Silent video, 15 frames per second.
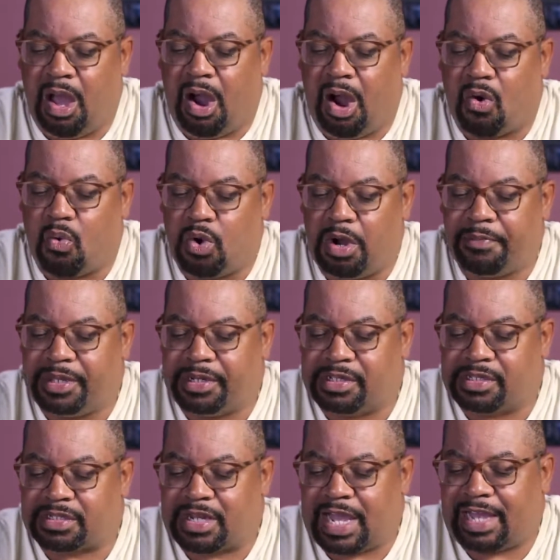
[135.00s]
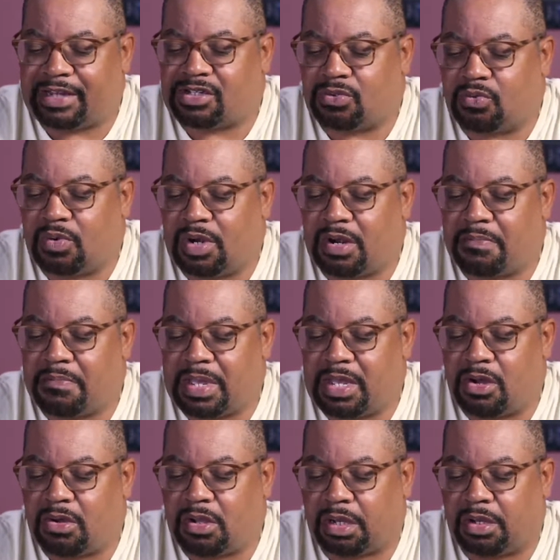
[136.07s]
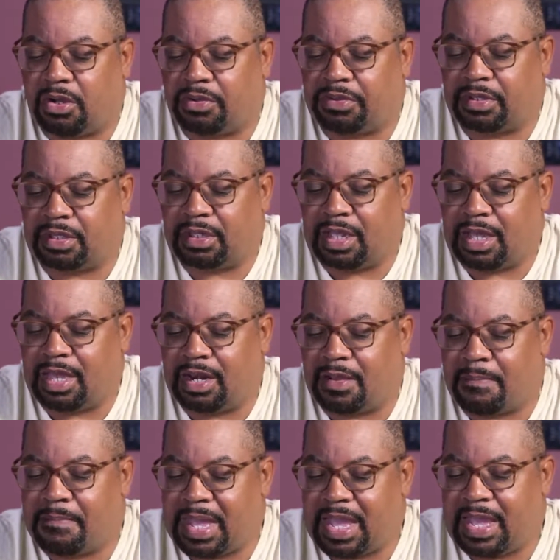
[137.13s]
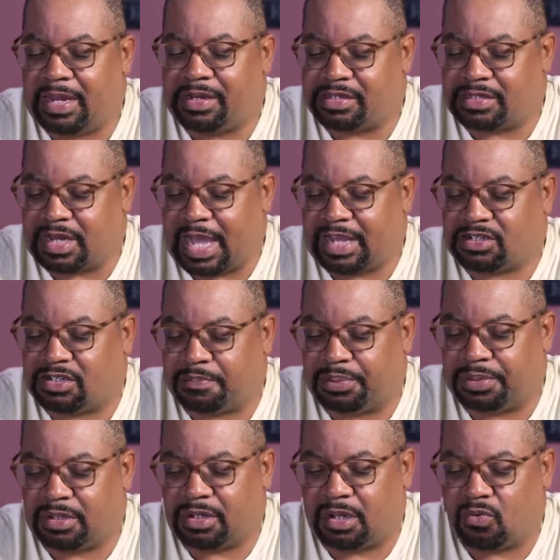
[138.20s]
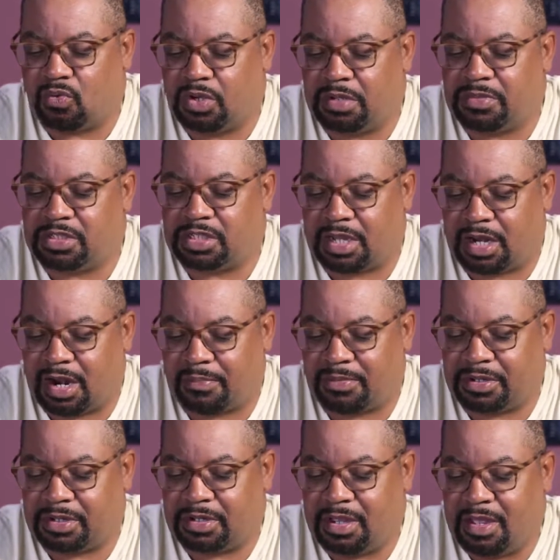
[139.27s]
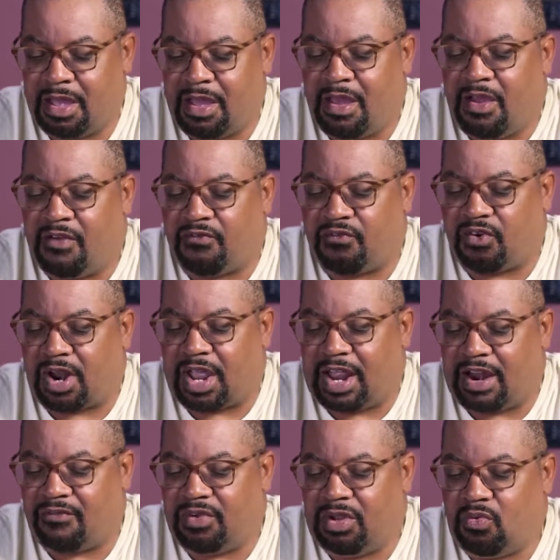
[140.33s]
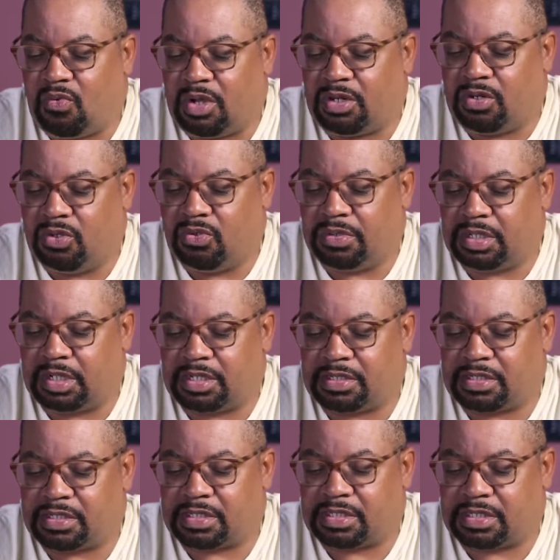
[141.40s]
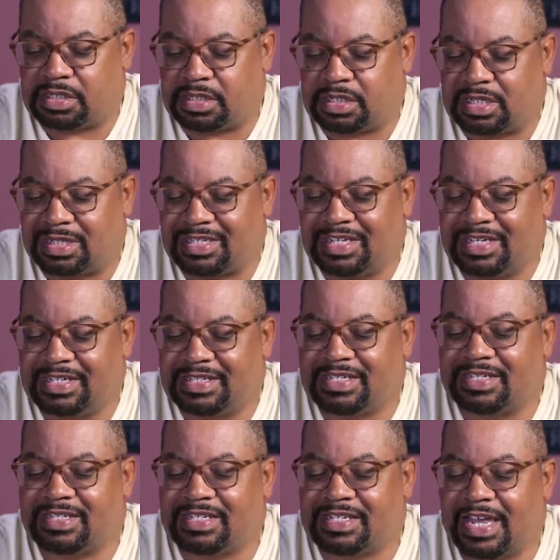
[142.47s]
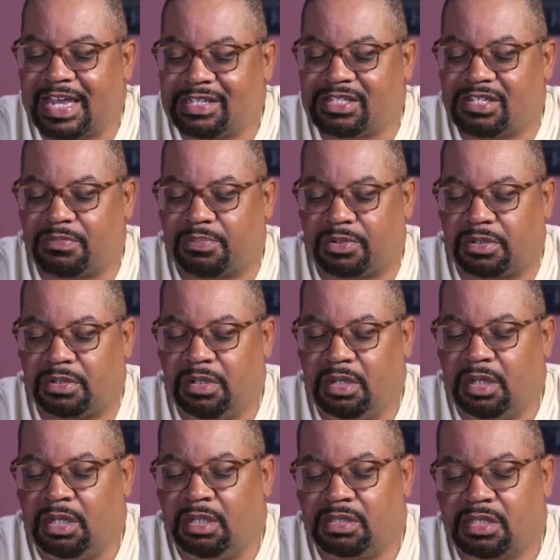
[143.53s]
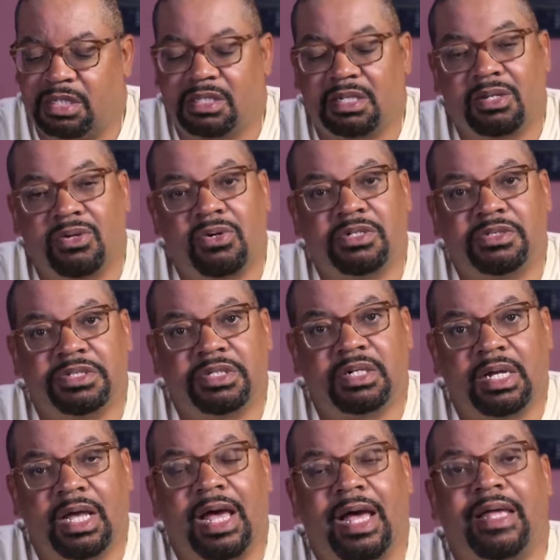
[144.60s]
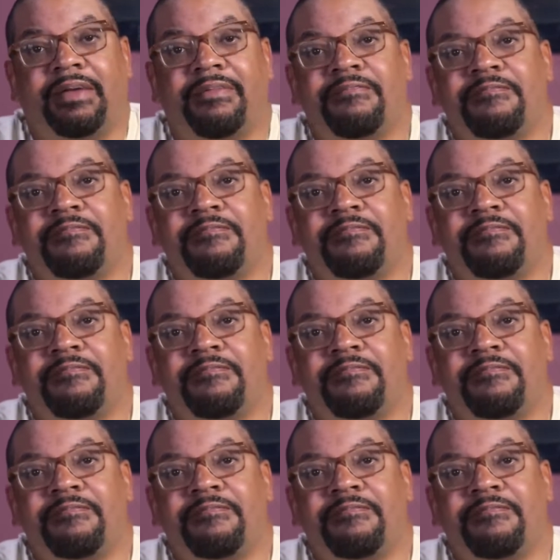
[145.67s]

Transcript: A woman is not to wear male clothing, and a man is not to put on women's garment, for everyone who does these things is detestable to the Lord your God.